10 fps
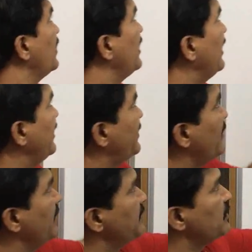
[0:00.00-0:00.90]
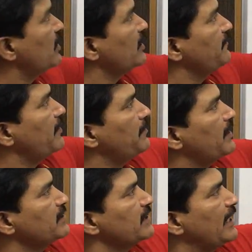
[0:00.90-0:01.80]
A train starting from
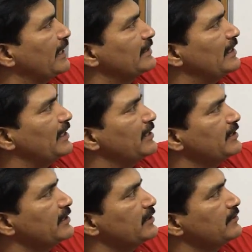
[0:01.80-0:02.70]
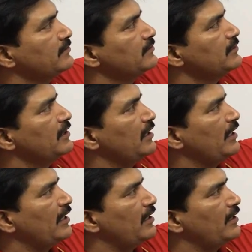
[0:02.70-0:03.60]
rest accelerates
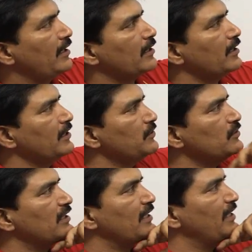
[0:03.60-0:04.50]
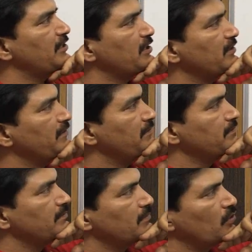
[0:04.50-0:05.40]
according to that relation,
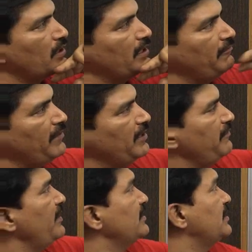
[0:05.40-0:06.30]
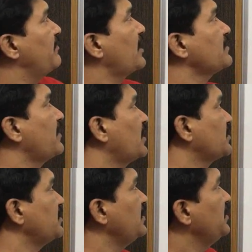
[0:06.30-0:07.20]
okay, where v is given as
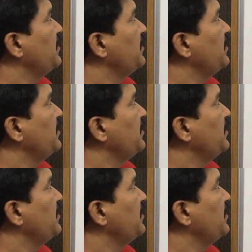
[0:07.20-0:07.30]
velocity.